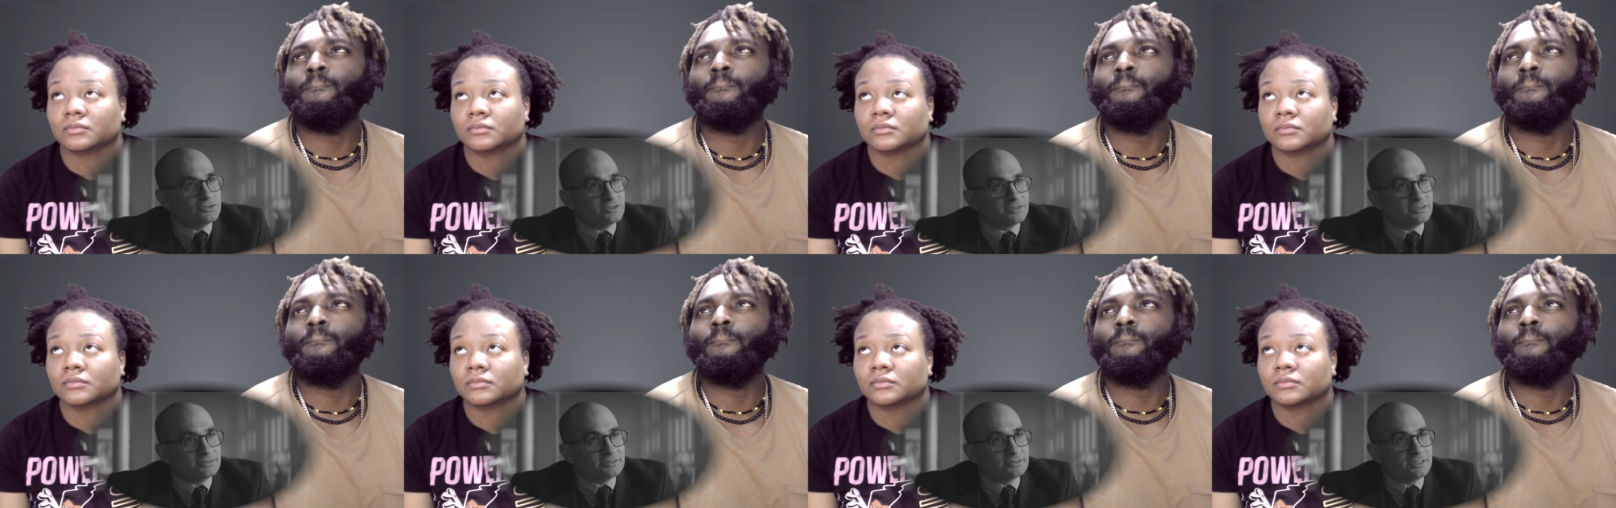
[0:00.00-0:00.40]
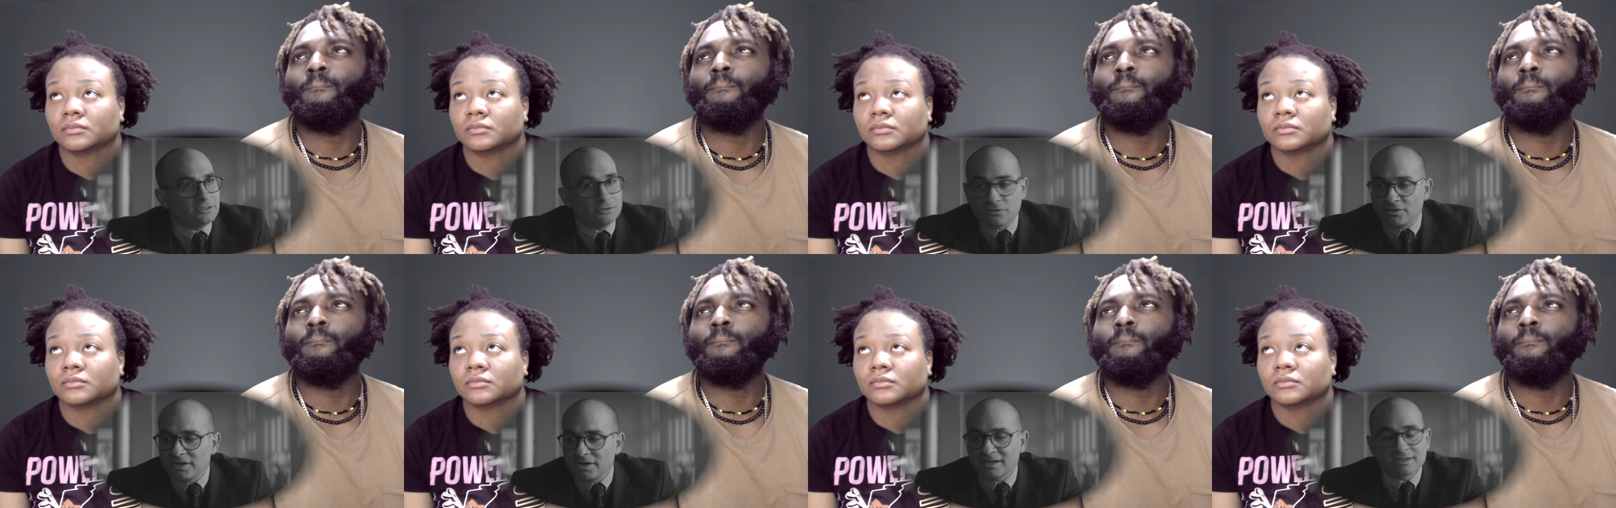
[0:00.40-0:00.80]
Speaker 1: with your
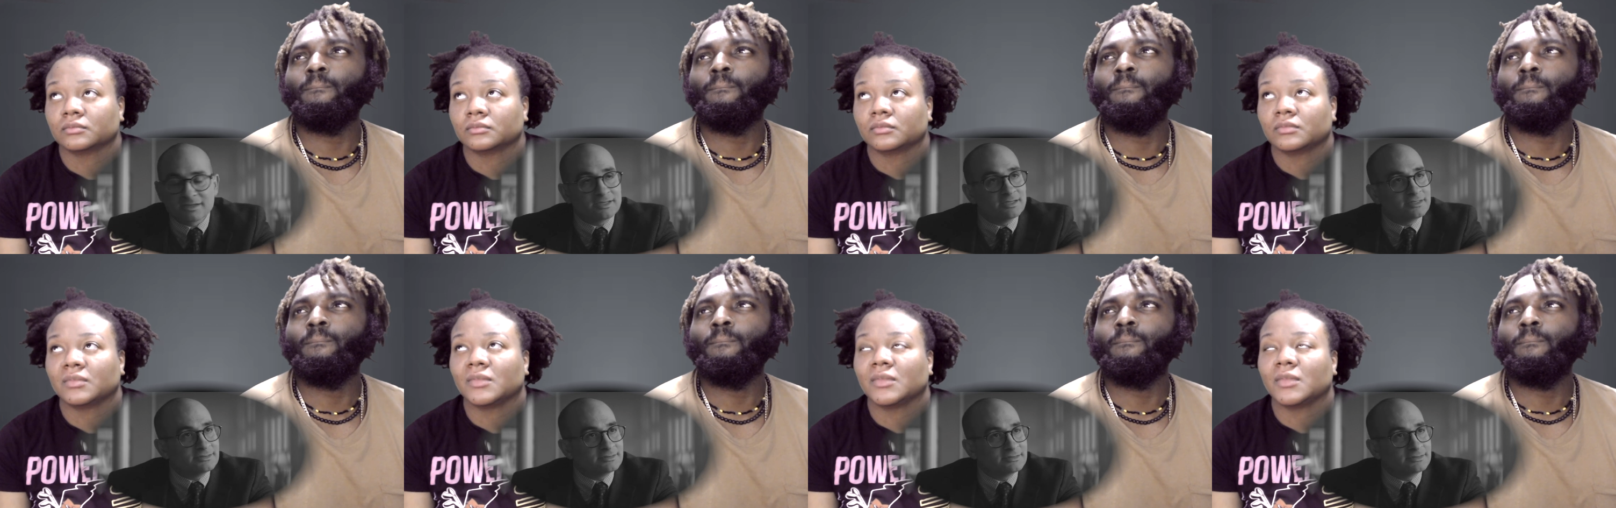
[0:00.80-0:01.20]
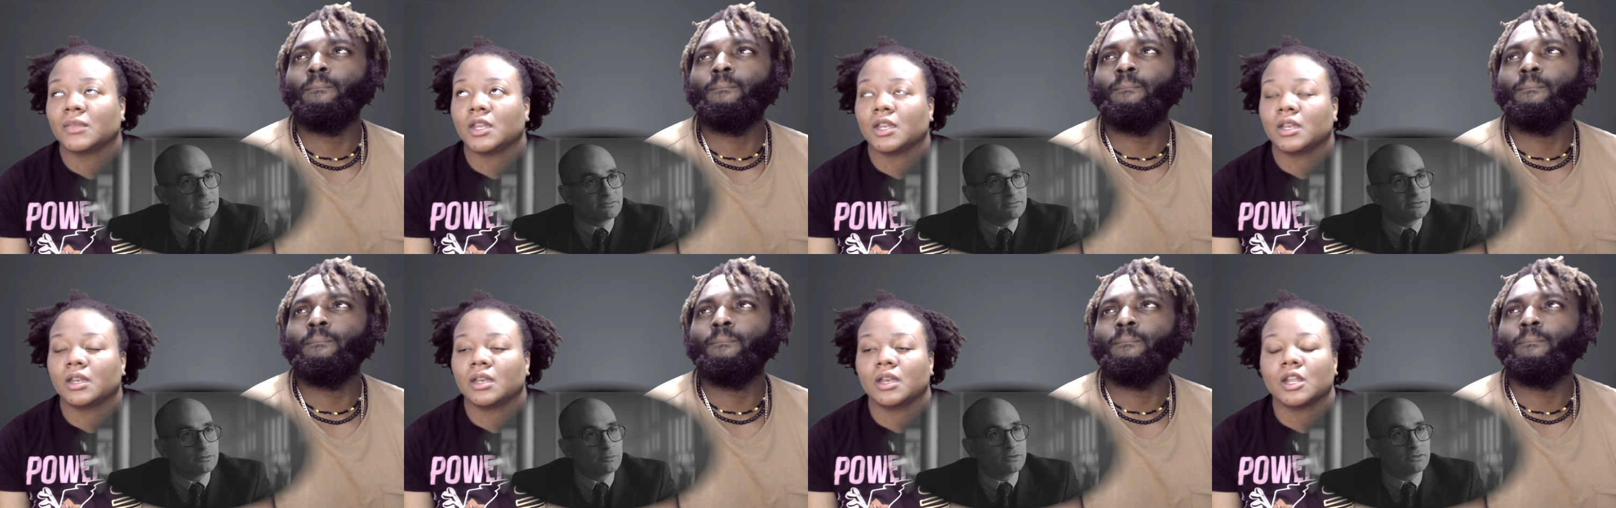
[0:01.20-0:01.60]
arms
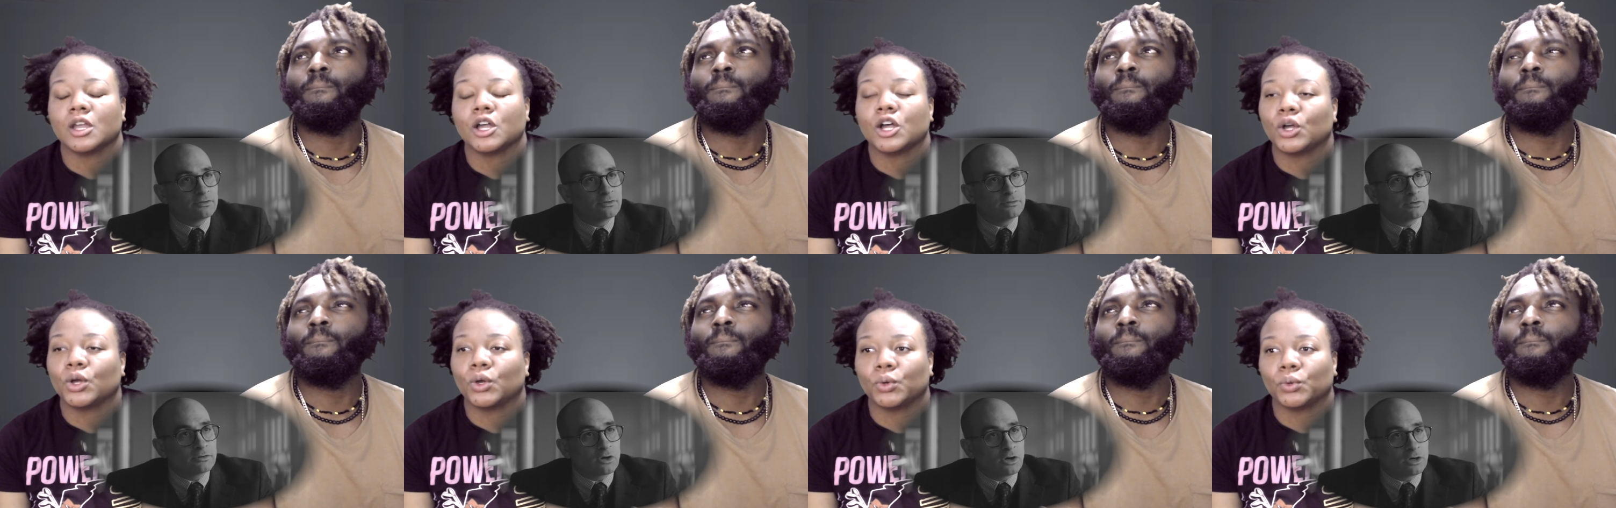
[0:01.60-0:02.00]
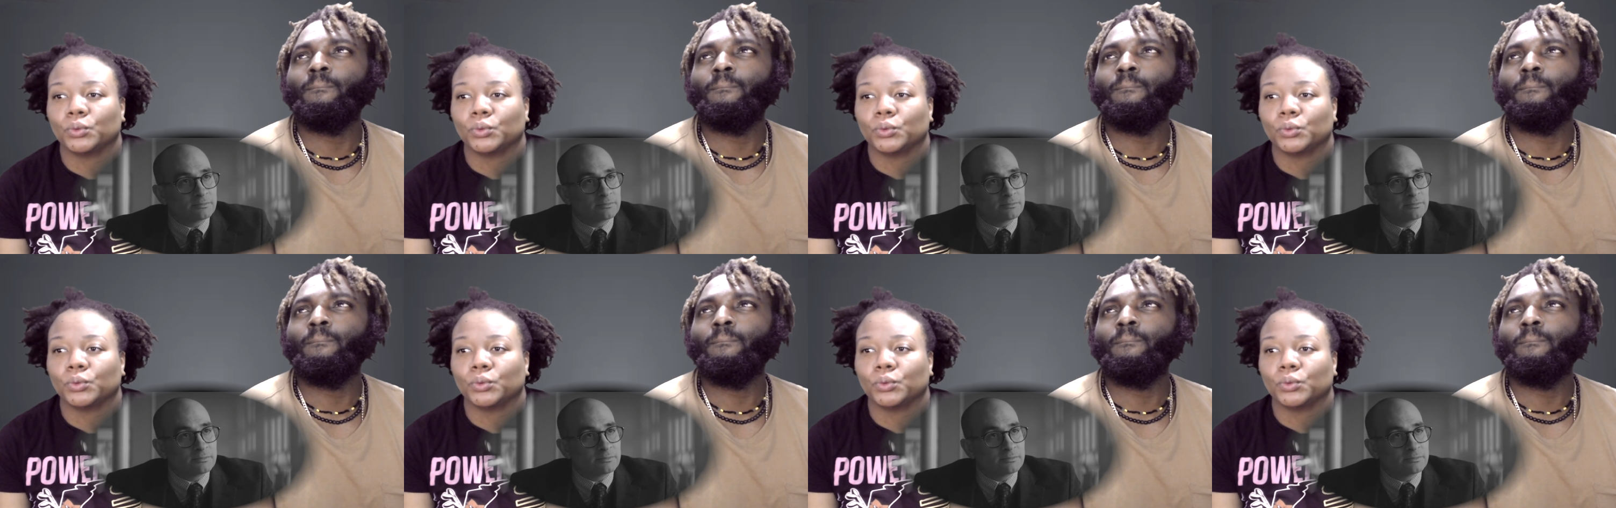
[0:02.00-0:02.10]
out? No.